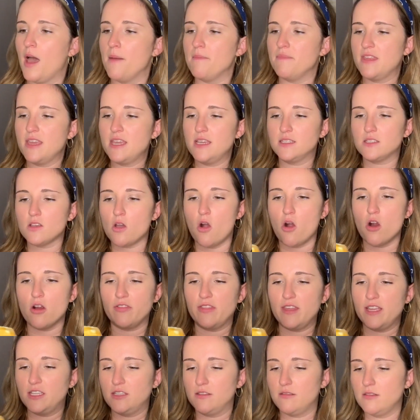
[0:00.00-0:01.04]
These are
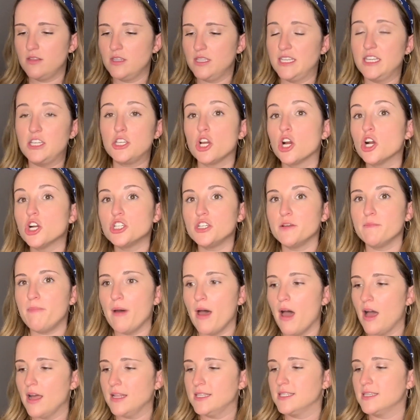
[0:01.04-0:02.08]
the detergent
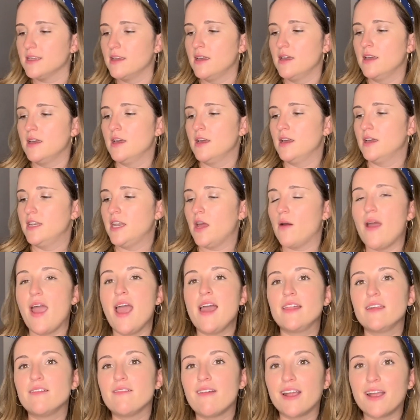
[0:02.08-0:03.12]
pods. Now, I
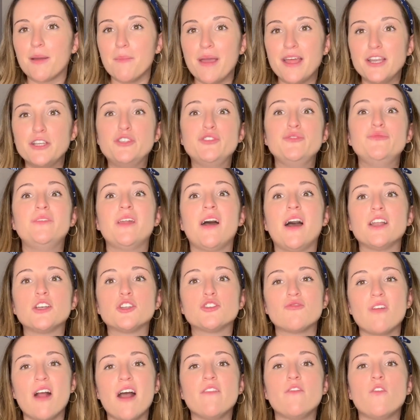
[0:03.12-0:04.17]
highly recommend do not
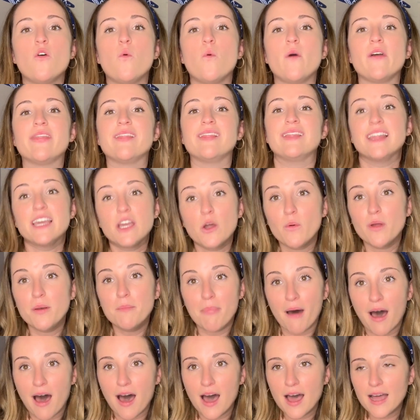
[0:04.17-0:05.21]
travel with liquid
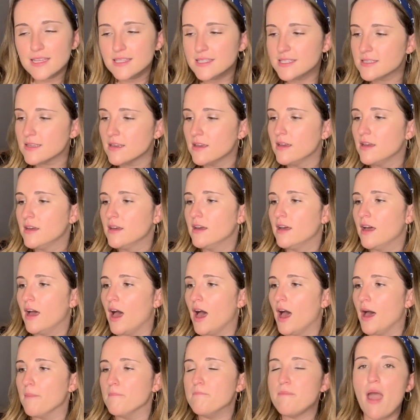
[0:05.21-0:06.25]
pods.
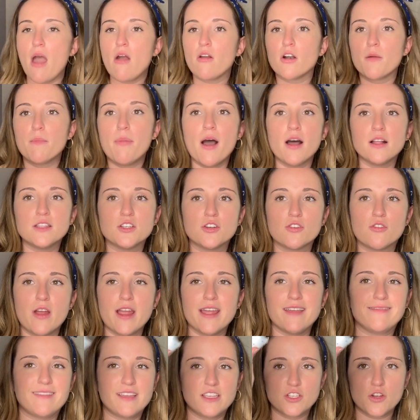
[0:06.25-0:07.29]
Powder pods are
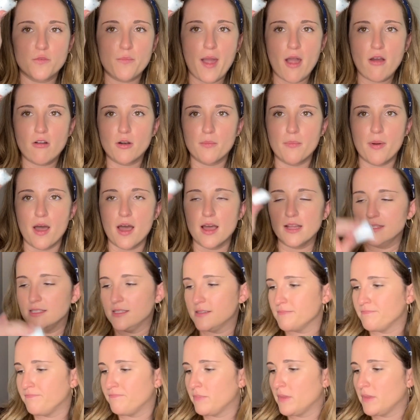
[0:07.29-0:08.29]
great. These are powder pods.